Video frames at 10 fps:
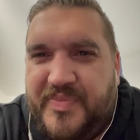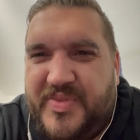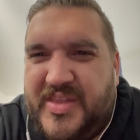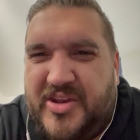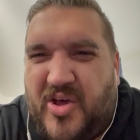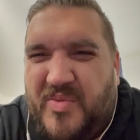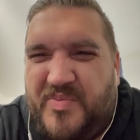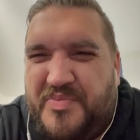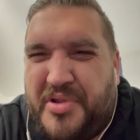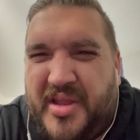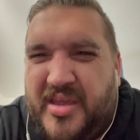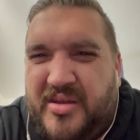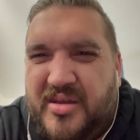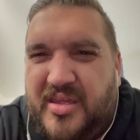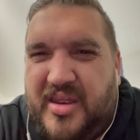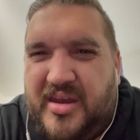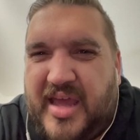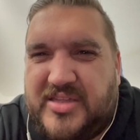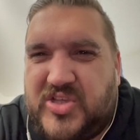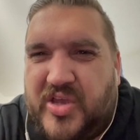not brilliant in
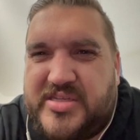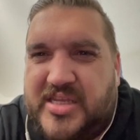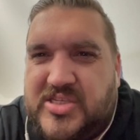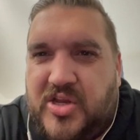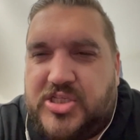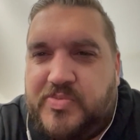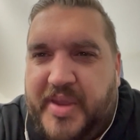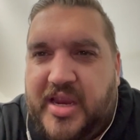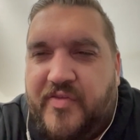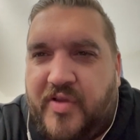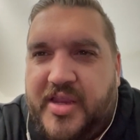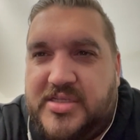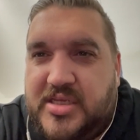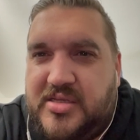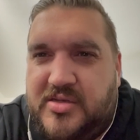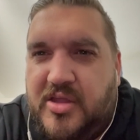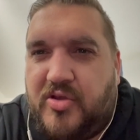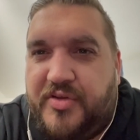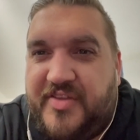that sort of sense. They're not speed freaks. They're good